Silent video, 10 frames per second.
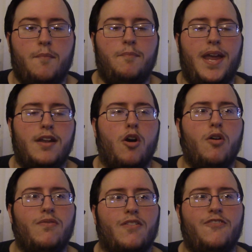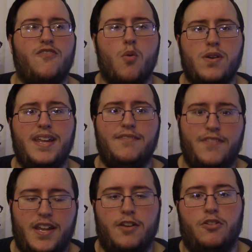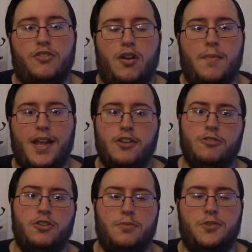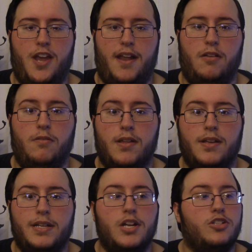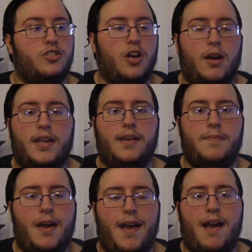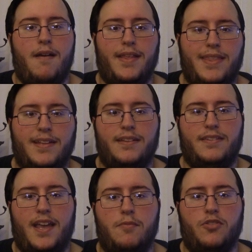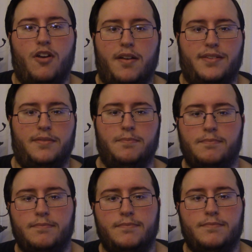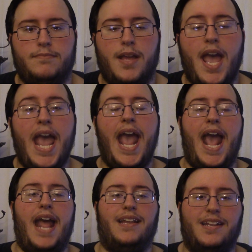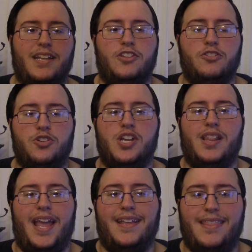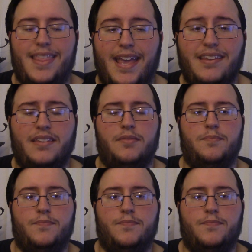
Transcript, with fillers: made over 40 videos on my YouTube channel talking about how I think this site was awesome, and then they do shit like this,